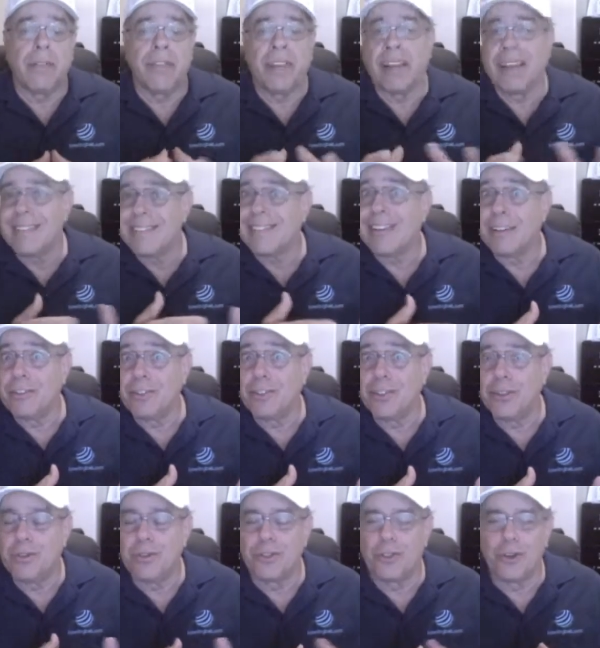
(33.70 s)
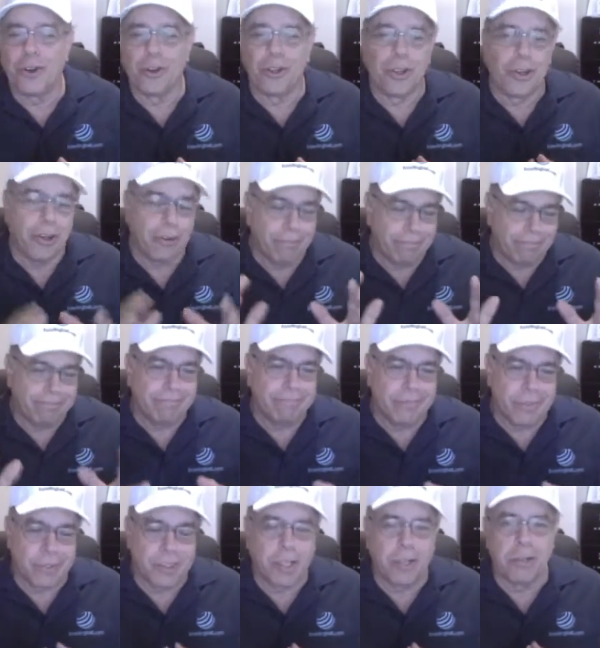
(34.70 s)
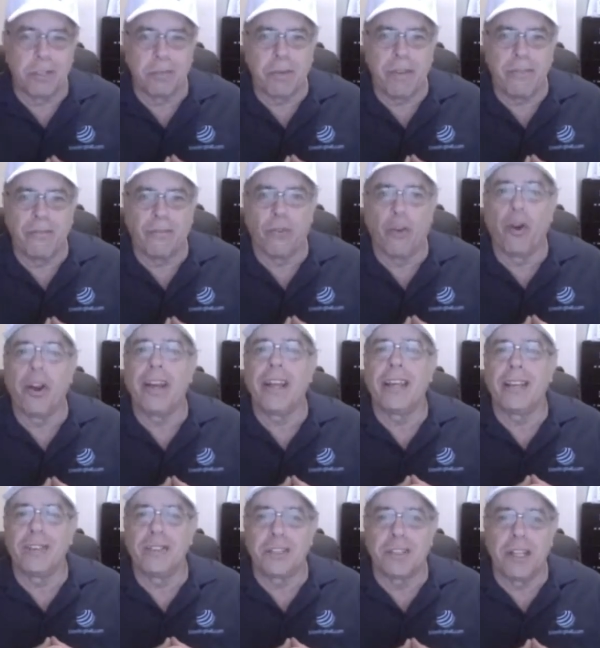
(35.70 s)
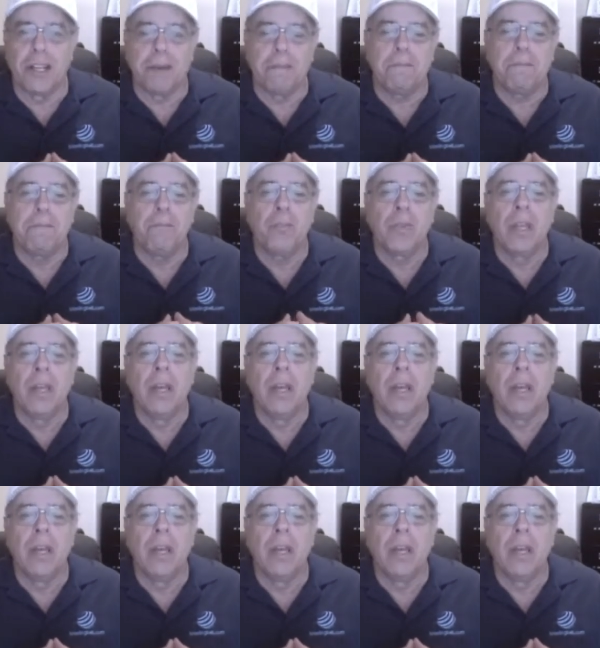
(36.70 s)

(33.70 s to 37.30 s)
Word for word: I think I said shoes earlier excuse me, Freudian slip.